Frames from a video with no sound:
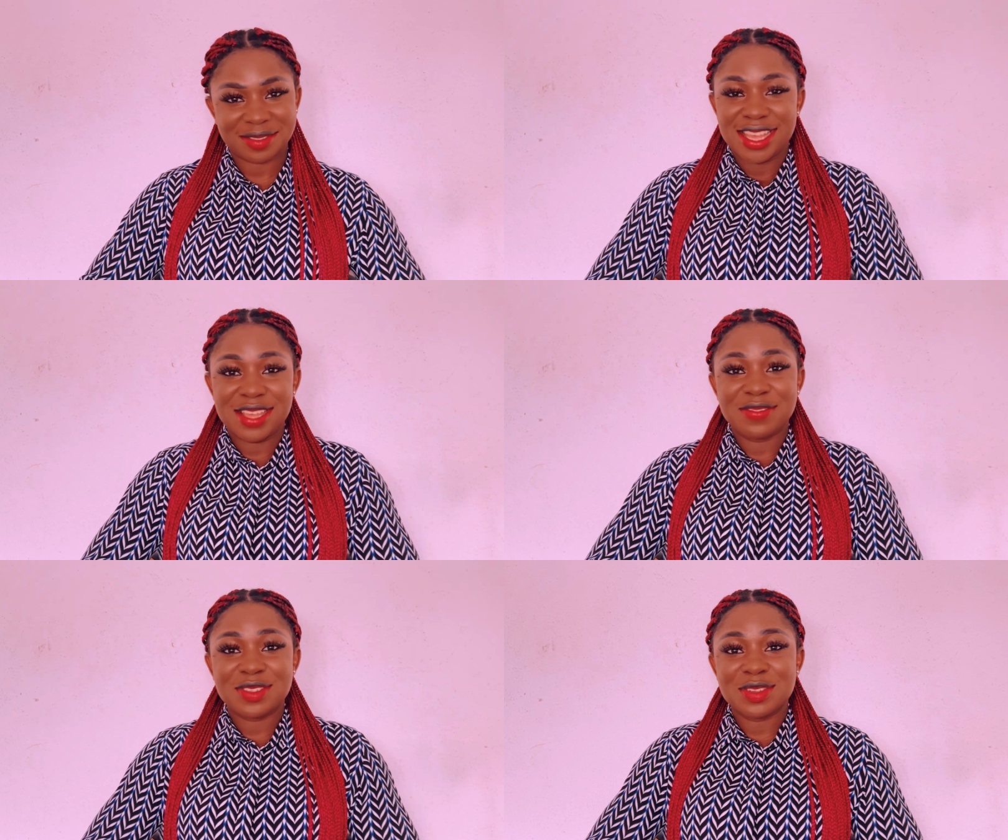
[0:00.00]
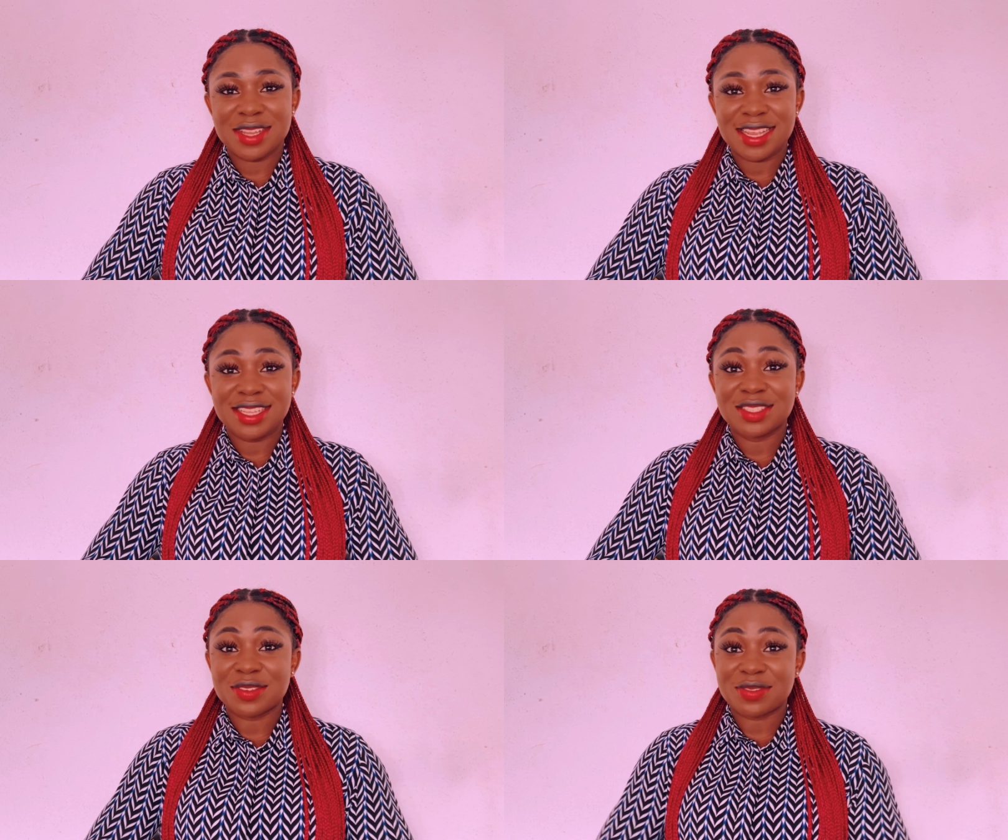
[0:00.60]
If today is
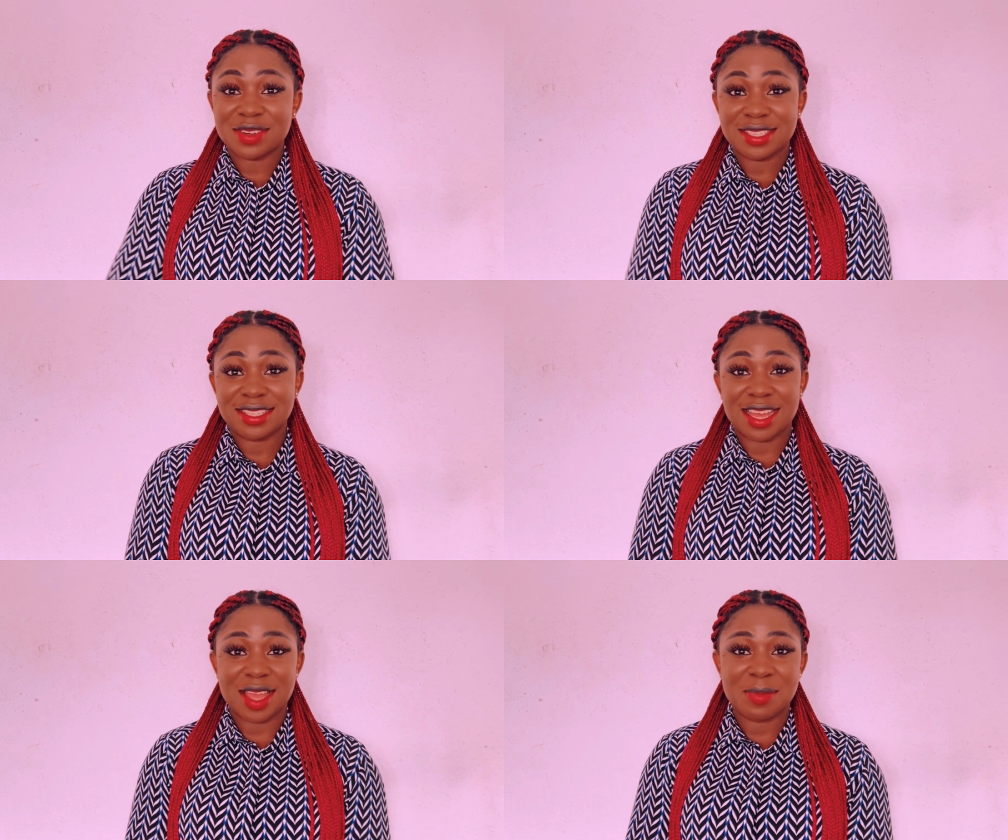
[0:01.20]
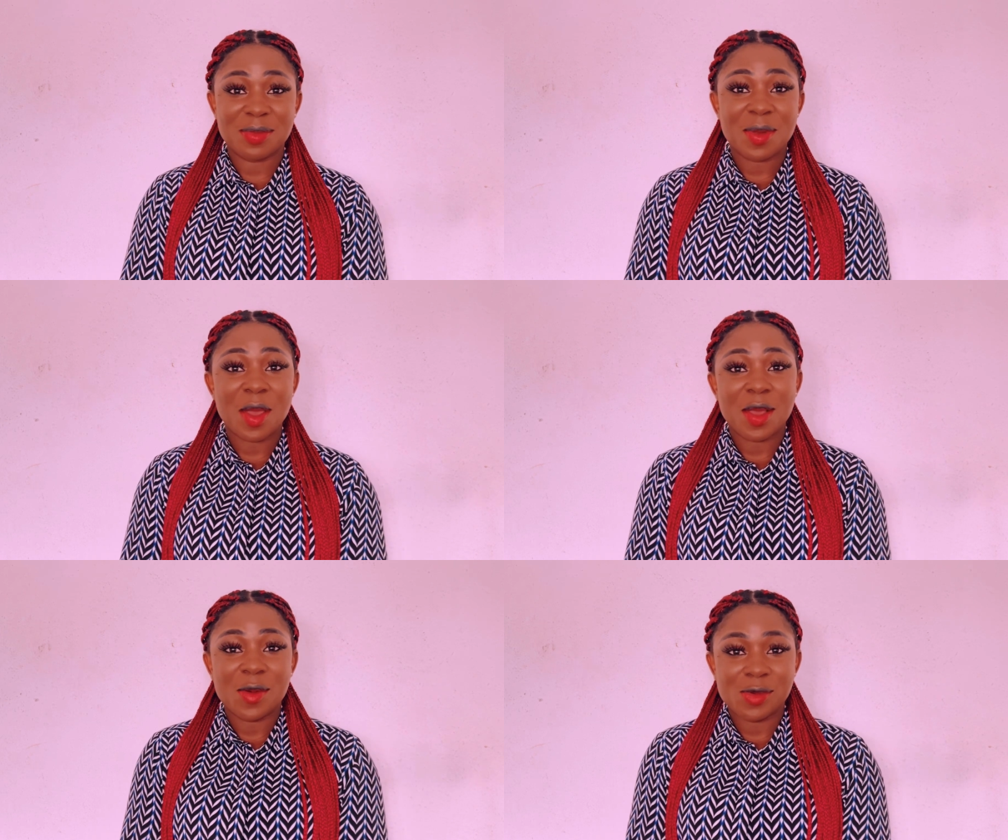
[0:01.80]
your first time
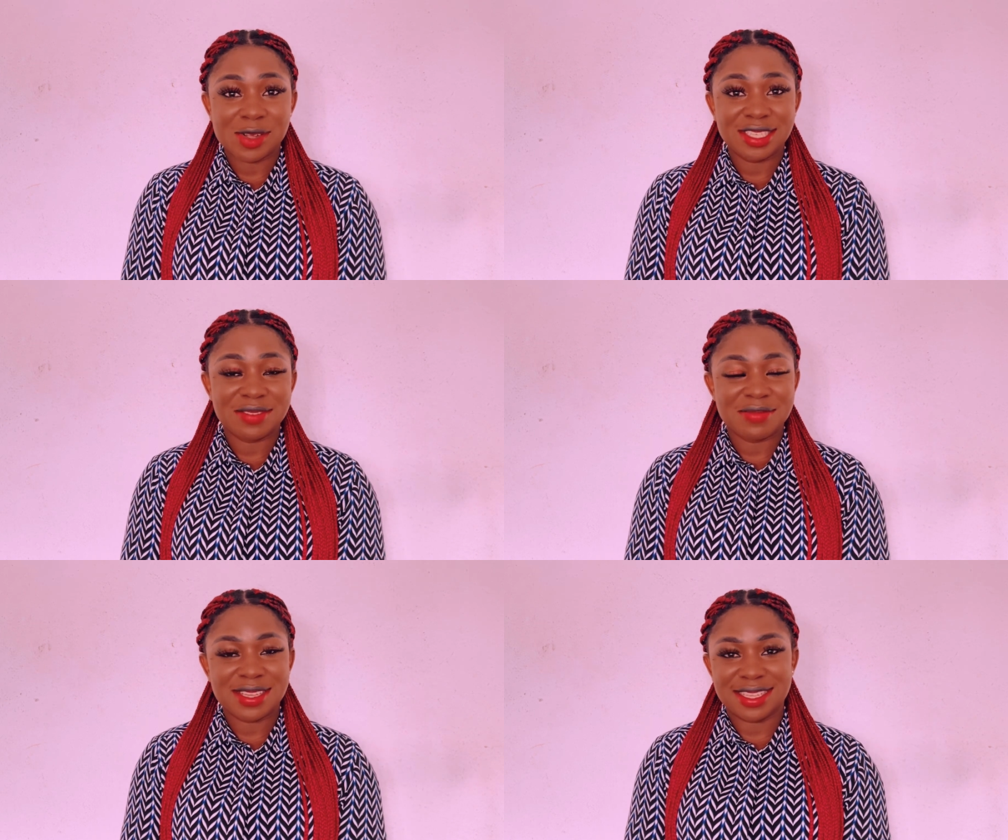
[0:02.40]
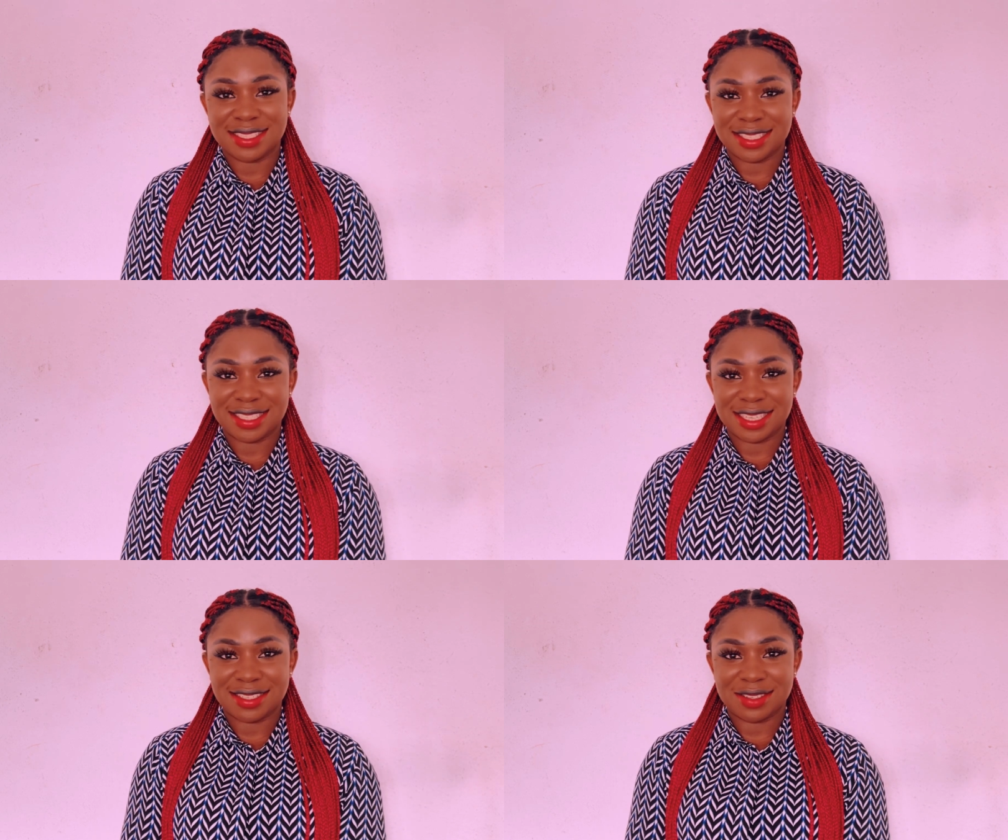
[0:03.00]
watching me in this
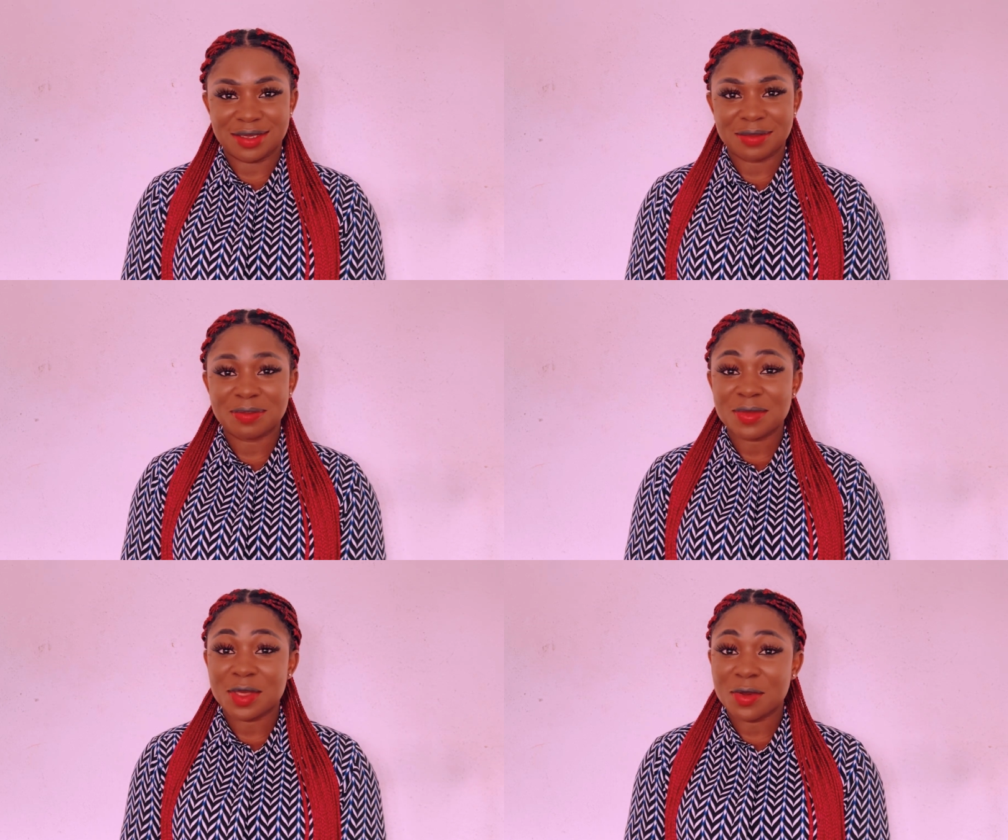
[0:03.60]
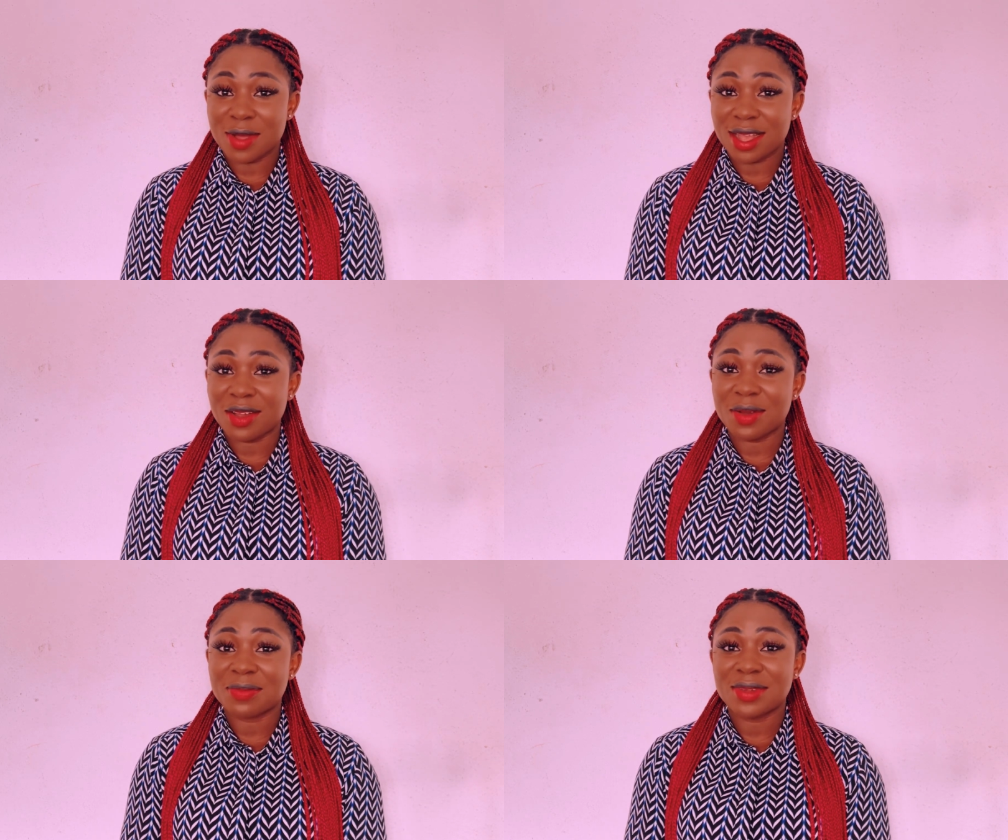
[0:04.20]
channel,
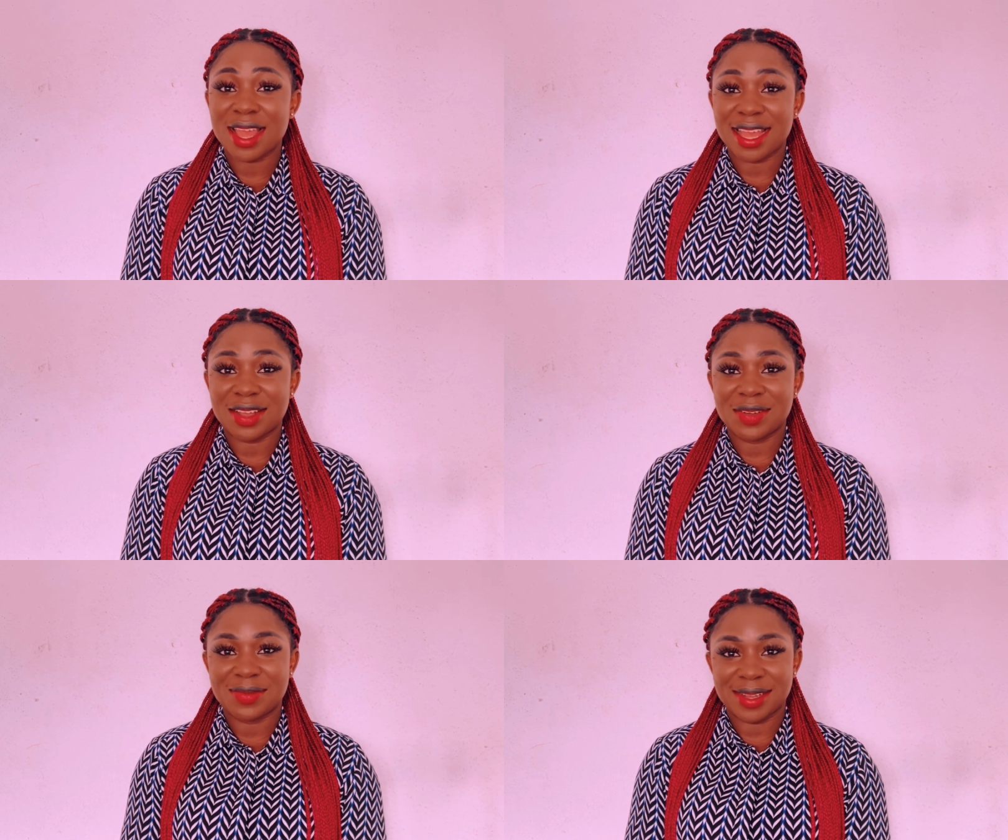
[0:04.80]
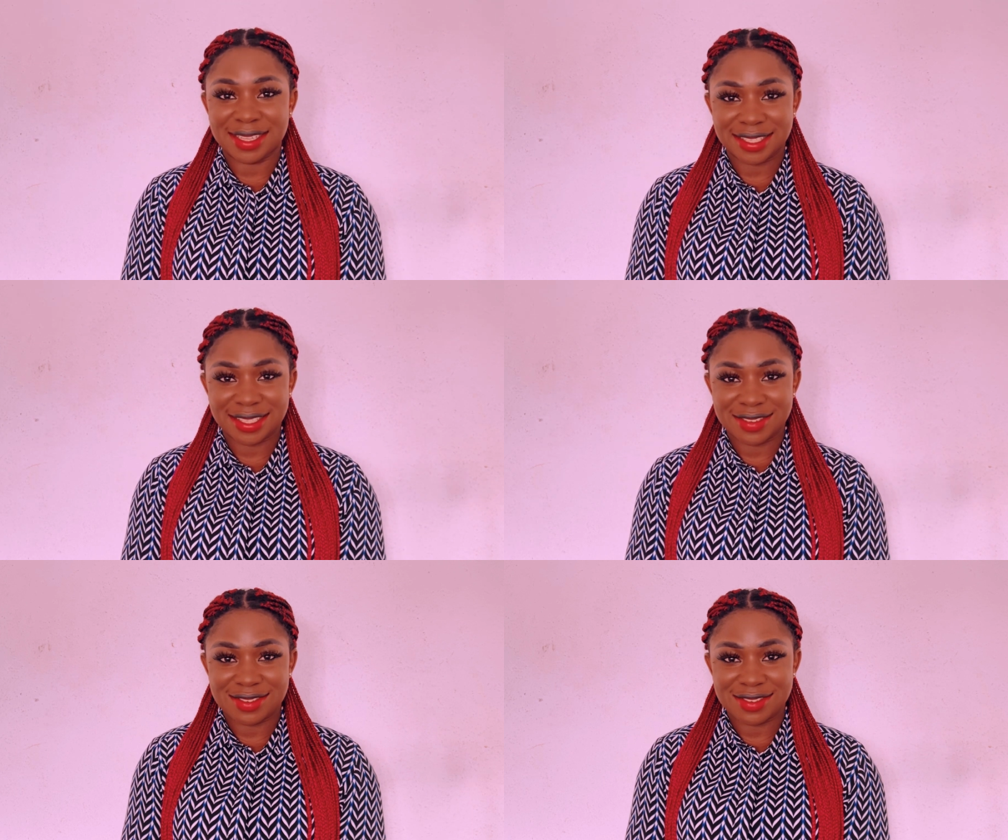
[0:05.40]
welcome and God bless you.